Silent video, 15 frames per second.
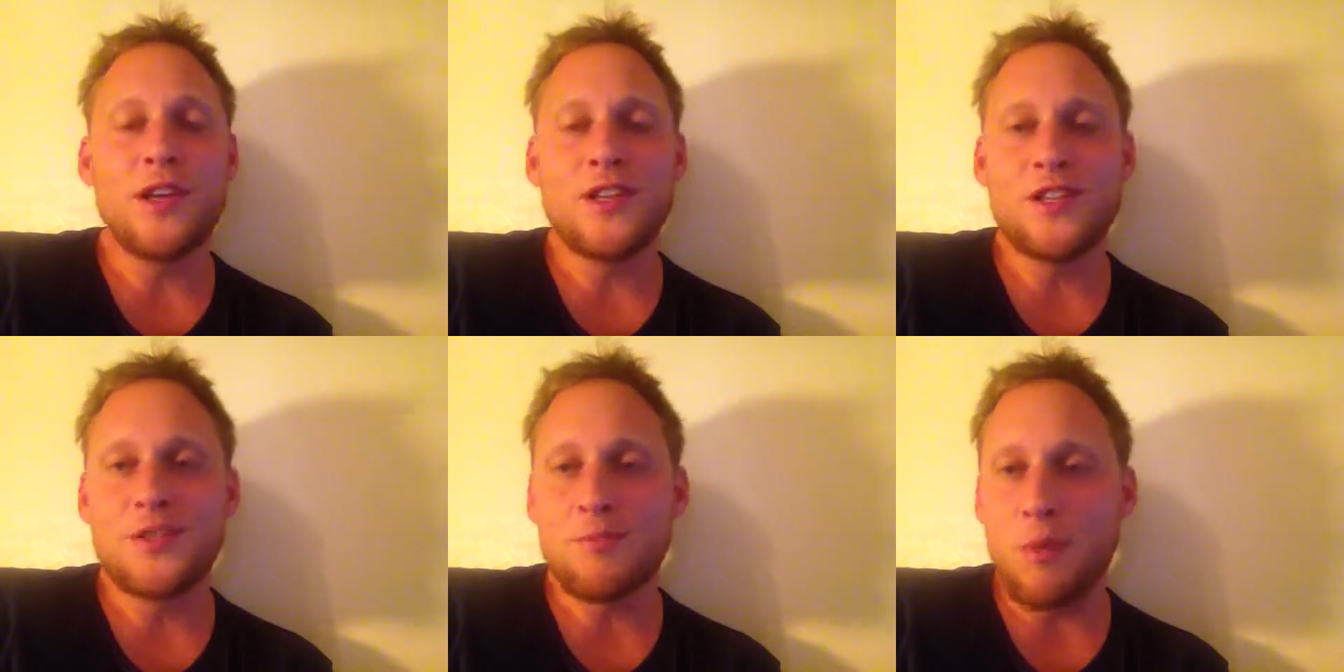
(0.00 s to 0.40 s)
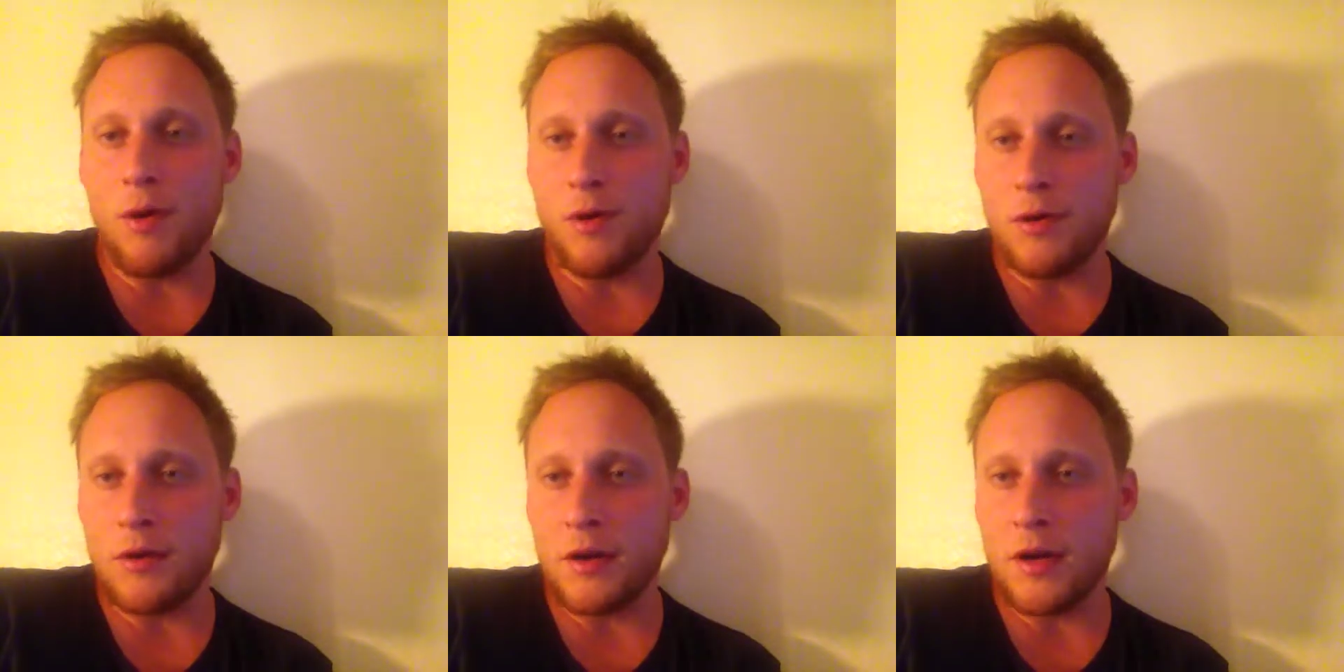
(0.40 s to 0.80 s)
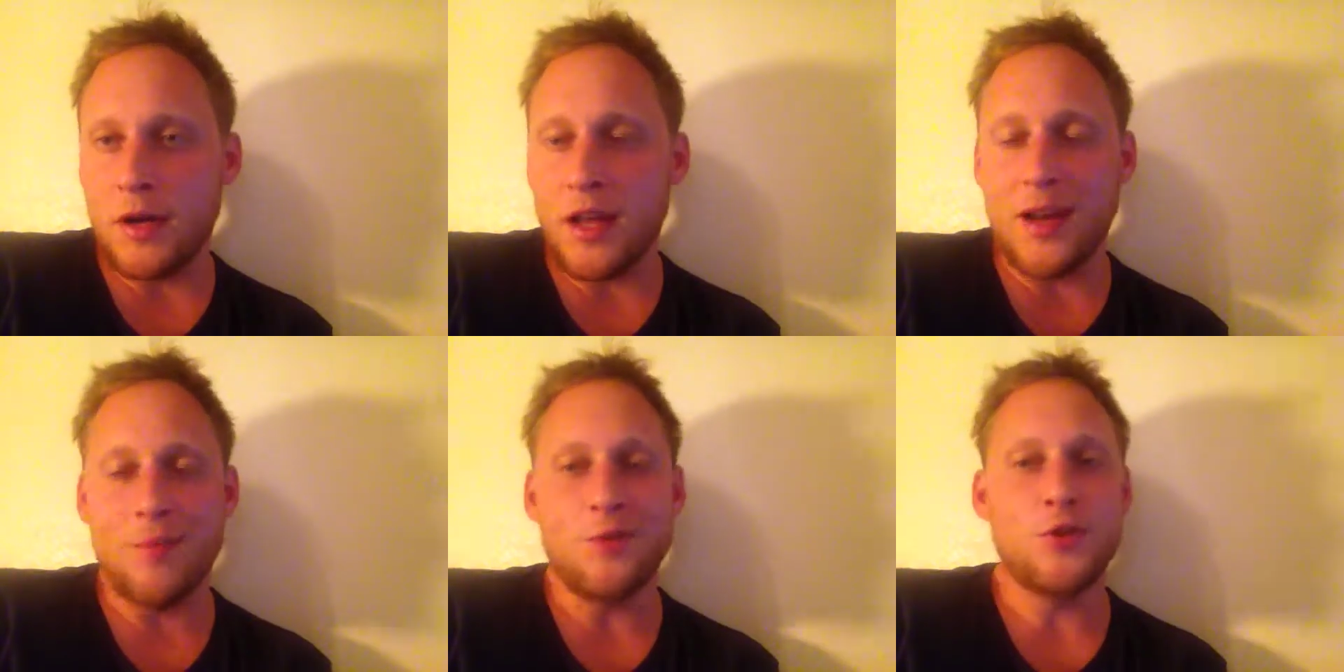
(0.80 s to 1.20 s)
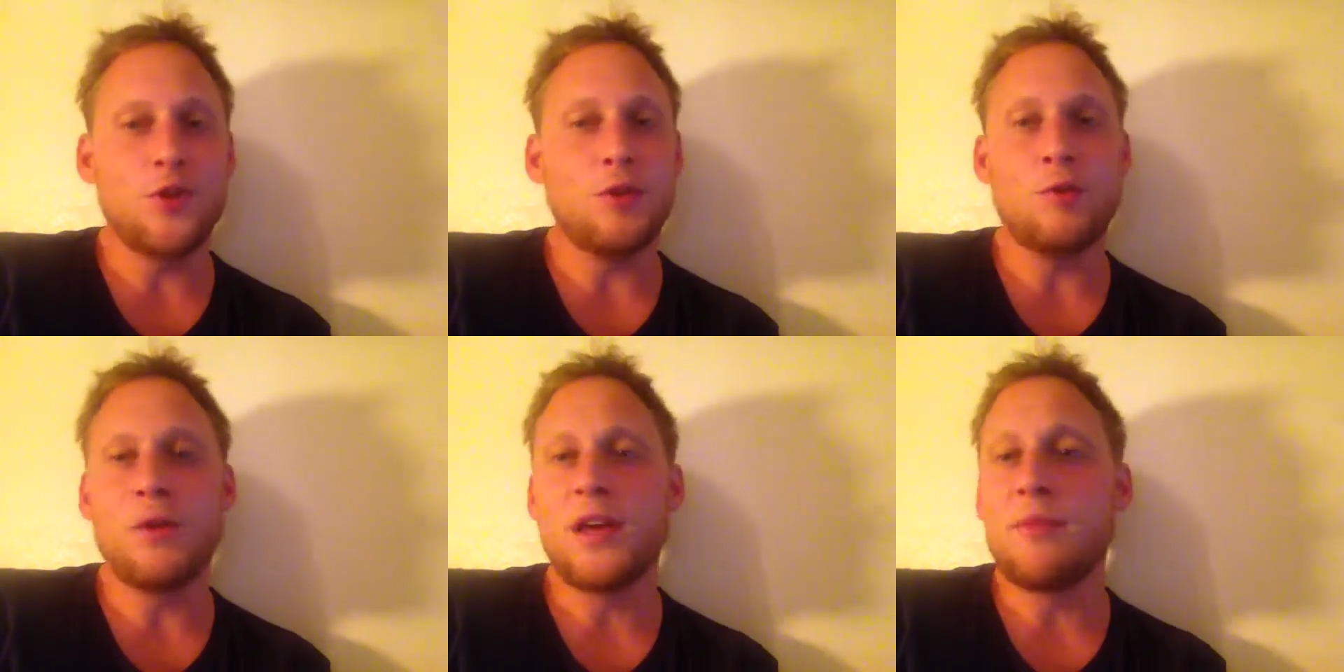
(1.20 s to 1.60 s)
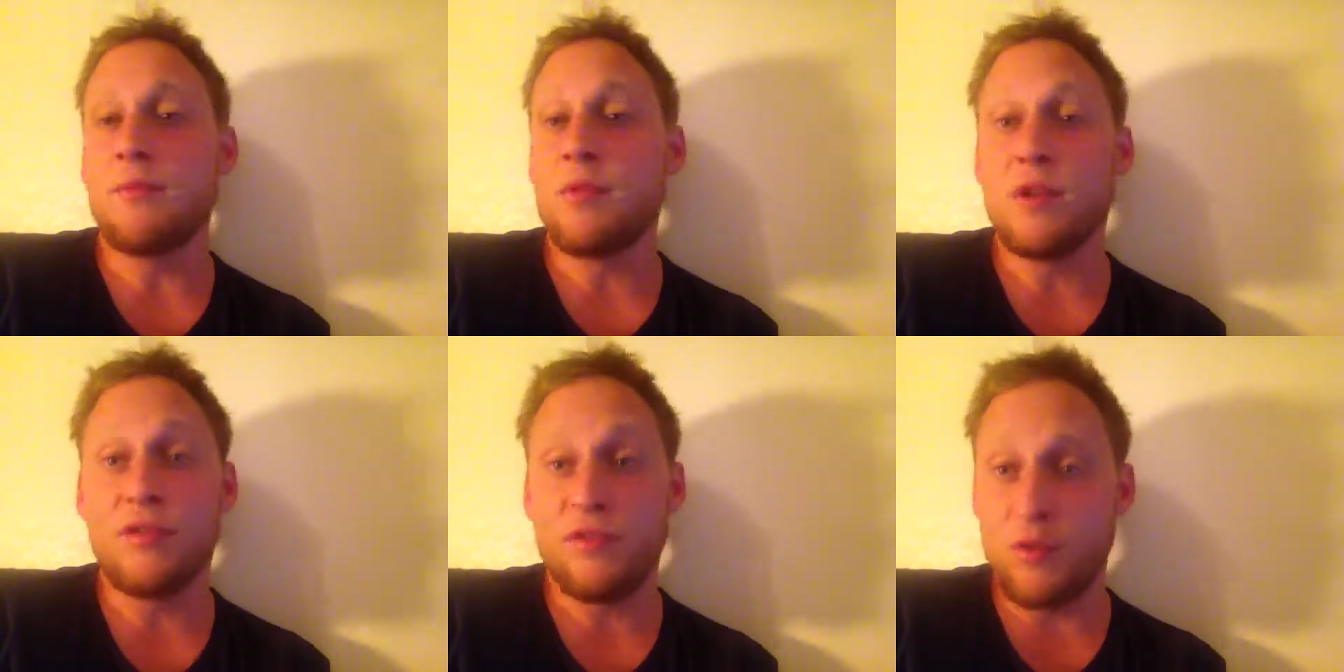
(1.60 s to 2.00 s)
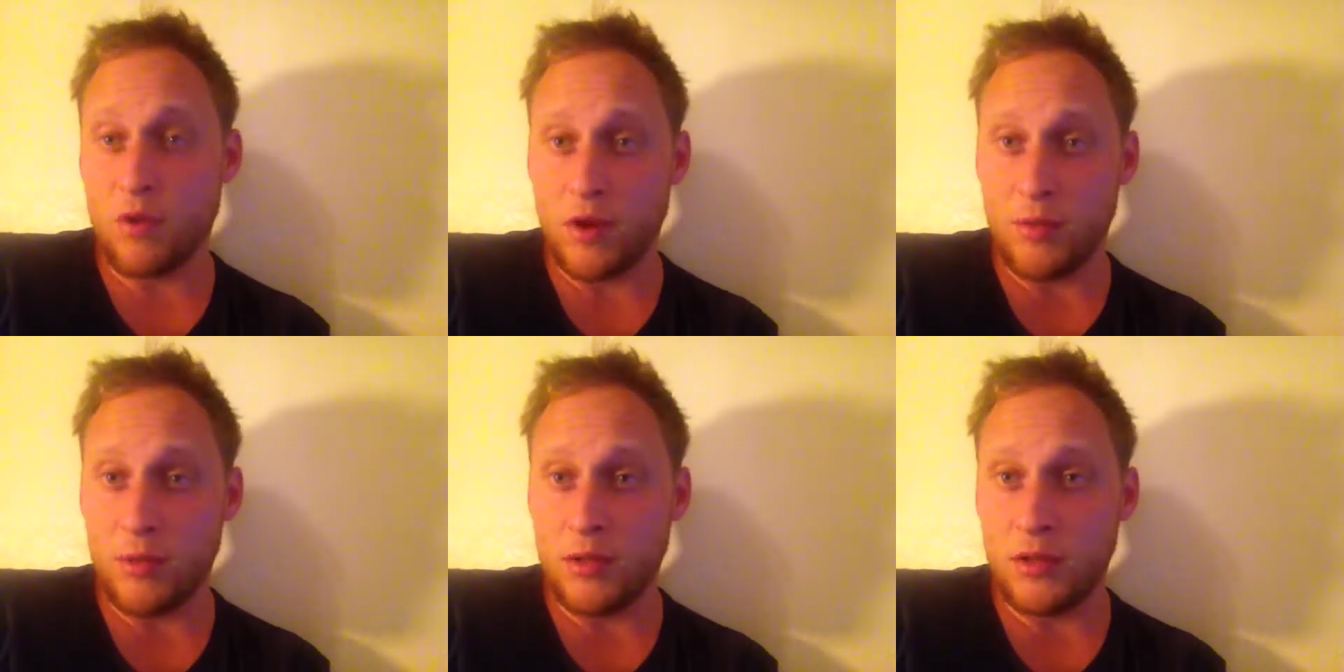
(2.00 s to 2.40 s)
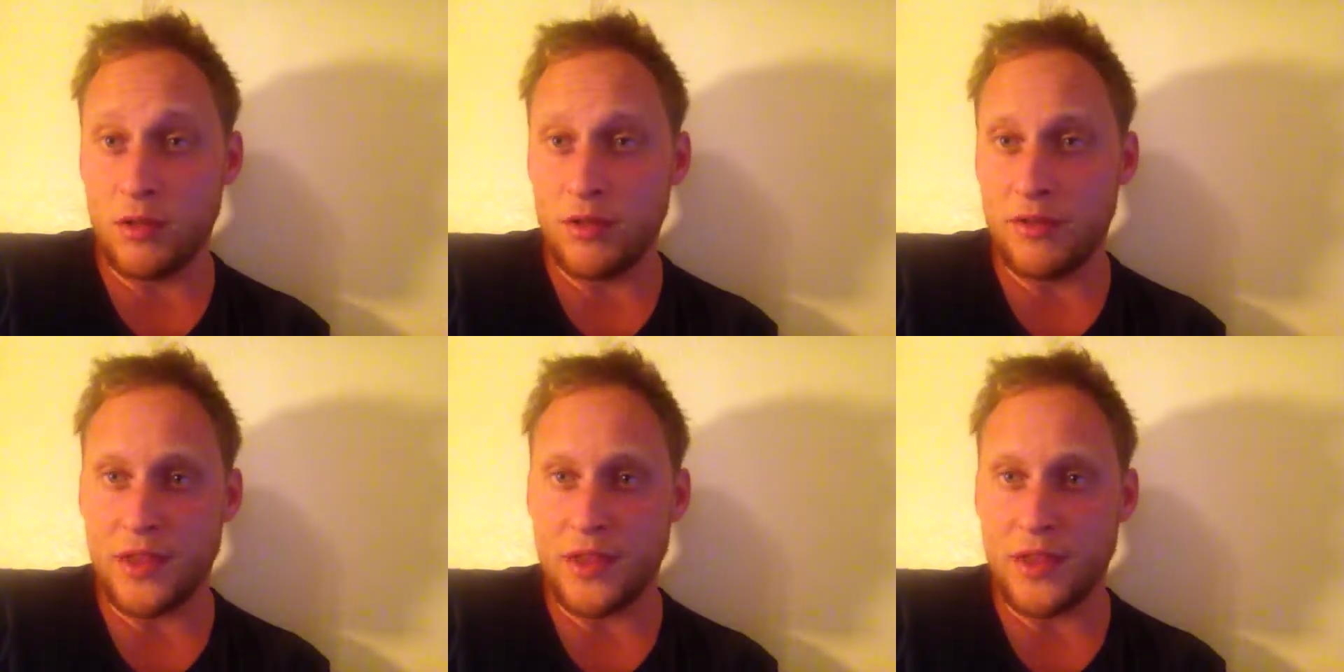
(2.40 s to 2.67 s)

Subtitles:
get smaller, and I'm sure it will get more affordable.